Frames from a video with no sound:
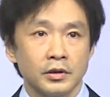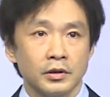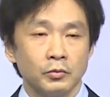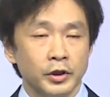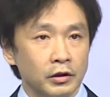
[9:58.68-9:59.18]

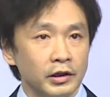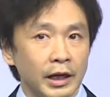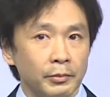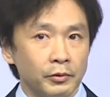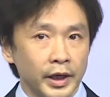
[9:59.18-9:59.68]
We
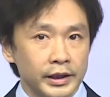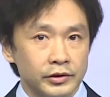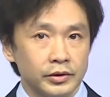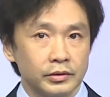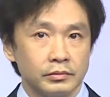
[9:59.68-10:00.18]

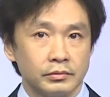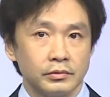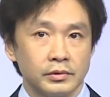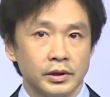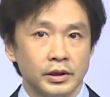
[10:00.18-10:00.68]
collaborate
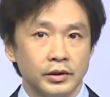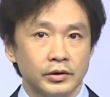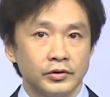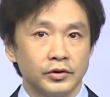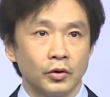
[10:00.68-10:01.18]

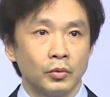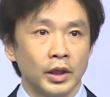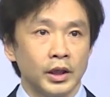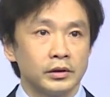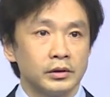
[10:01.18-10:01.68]

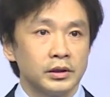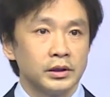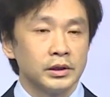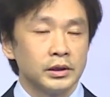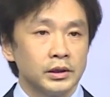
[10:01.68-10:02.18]
So
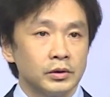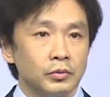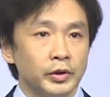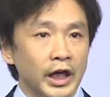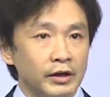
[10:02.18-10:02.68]

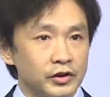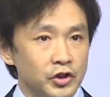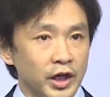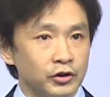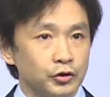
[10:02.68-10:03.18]
we have a
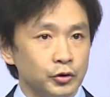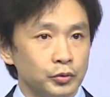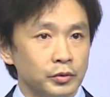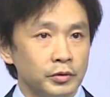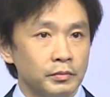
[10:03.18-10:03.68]
chance
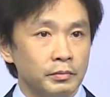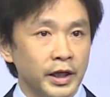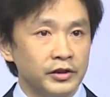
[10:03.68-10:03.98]
to make